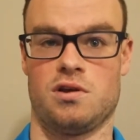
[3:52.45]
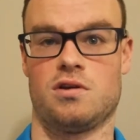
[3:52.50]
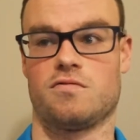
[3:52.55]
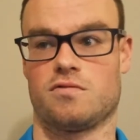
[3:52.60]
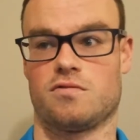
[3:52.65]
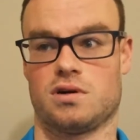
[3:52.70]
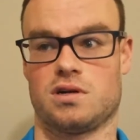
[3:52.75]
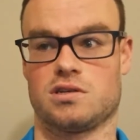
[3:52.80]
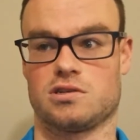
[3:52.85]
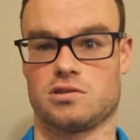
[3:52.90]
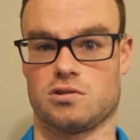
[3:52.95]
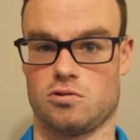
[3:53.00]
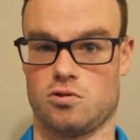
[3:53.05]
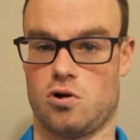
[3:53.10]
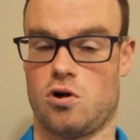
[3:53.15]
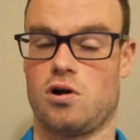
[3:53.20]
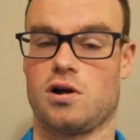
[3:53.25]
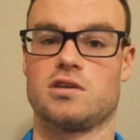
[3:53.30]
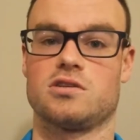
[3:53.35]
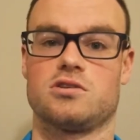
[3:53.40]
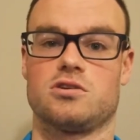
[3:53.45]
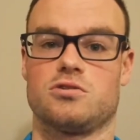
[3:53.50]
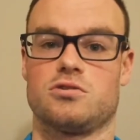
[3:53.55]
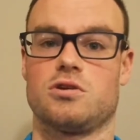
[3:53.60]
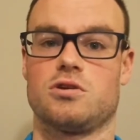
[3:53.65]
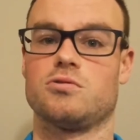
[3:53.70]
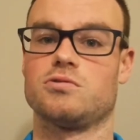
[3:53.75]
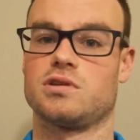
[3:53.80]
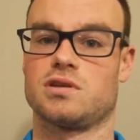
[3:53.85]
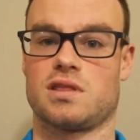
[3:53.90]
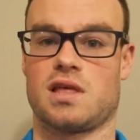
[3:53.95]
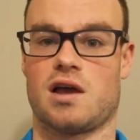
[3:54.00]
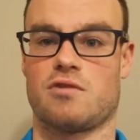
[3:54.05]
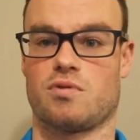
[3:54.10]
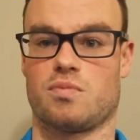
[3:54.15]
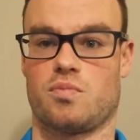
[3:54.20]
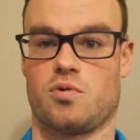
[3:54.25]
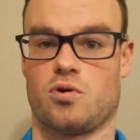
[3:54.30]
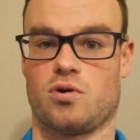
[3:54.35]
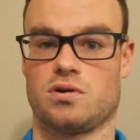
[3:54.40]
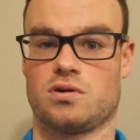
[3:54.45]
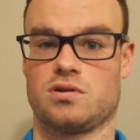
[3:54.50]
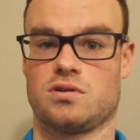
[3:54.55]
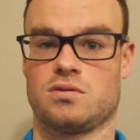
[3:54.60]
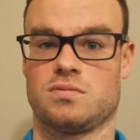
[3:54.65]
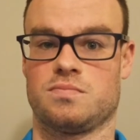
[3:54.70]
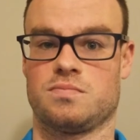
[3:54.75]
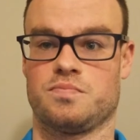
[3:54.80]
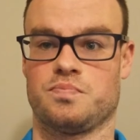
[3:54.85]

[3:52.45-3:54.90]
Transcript: for as long as you're using that report,